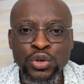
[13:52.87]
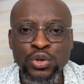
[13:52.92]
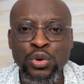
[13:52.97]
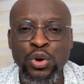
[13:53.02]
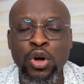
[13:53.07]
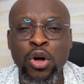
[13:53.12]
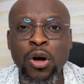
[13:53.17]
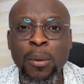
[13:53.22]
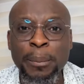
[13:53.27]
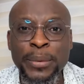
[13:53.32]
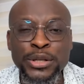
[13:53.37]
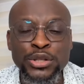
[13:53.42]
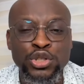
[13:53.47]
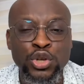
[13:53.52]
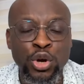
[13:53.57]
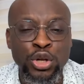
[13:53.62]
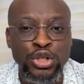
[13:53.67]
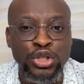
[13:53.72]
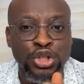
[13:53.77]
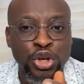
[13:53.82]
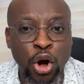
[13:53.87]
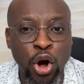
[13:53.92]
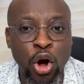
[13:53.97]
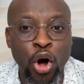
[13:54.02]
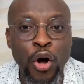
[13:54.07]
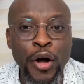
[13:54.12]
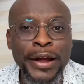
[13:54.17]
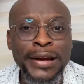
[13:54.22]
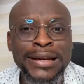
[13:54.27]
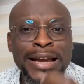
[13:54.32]
you come into
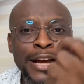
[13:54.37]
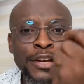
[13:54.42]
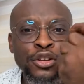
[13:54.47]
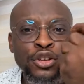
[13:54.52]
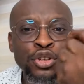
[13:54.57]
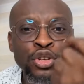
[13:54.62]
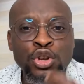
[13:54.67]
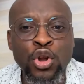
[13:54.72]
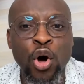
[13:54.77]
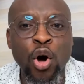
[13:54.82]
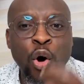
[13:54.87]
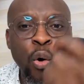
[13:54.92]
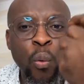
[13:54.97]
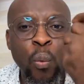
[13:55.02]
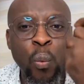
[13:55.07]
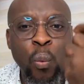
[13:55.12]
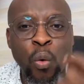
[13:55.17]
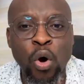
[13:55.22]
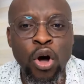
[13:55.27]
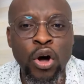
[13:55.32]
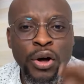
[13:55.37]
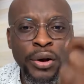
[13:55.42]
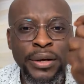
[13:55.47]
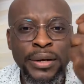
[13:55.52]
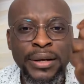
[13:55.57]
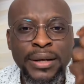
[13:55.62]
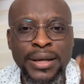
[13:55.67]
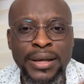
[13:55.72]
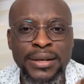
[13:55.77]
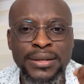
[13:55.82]
joy that no
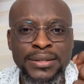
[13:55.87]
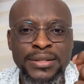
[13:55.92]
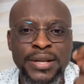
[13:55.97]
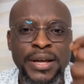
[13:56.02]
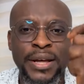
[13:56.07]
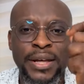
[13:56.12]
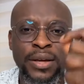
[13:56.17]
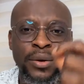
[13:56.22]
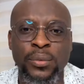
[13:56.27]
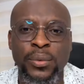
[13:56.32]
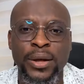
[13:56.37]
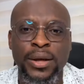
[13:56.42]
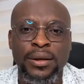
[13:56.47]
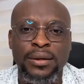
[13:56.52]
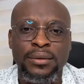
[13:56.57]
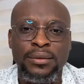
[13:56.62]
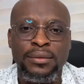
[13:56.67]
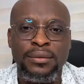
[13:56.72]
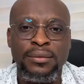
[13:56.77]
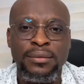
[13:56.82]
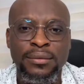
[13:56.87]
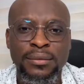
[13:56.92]
one can take away.